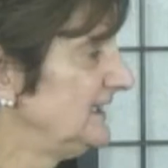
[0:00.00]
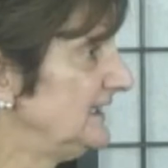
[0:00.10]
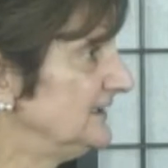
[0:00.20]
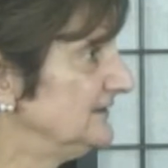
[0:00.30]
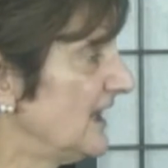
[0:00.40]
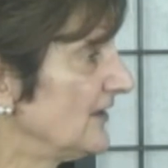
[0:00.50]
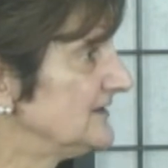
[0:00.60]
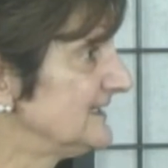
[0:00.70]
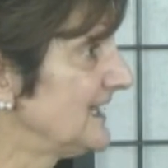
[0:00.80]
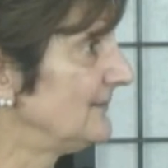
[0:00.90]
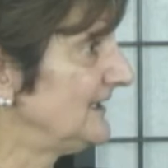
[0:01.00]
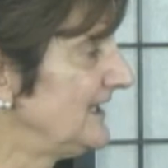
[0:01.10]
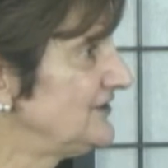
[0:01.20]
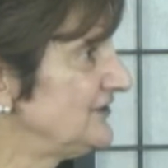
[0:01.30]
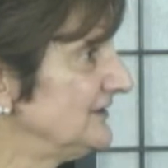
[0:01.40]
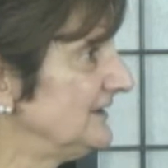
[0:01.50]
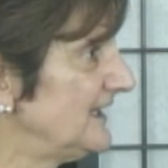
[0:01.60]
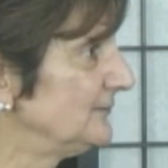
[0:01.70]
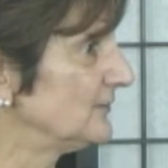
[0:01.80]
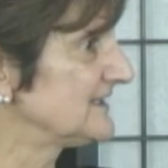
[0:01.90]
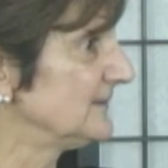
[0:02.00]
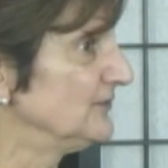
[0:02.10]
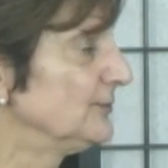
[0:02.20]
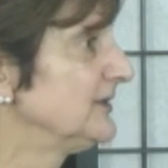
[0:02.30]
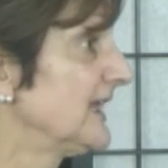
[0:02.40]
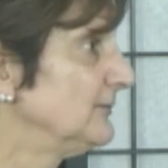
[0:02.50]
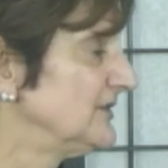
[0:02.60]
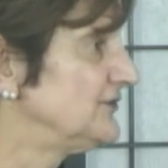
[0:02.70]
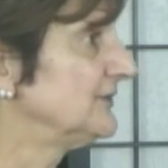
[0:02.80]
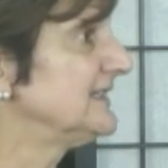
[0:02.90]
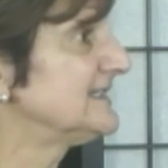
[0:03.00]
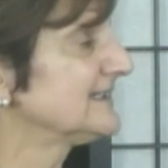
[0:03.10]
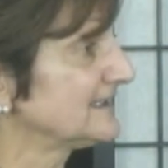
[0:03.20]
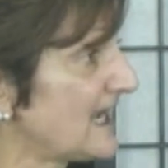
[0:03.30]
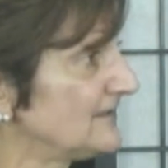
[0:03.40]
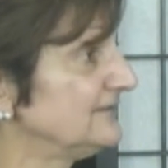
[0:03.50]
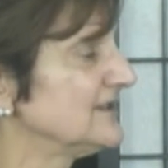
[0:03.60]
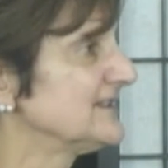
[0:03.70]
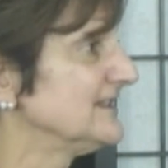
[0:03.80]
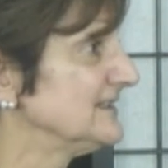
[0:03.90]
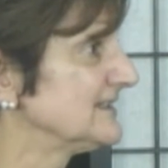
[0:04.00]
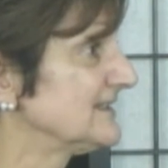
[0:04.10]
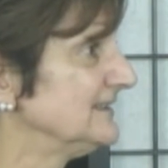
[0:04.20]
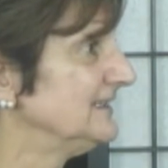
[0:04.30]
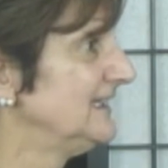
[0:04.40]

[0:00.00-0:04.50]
in our denomination, and was able to plan retreats and conferences and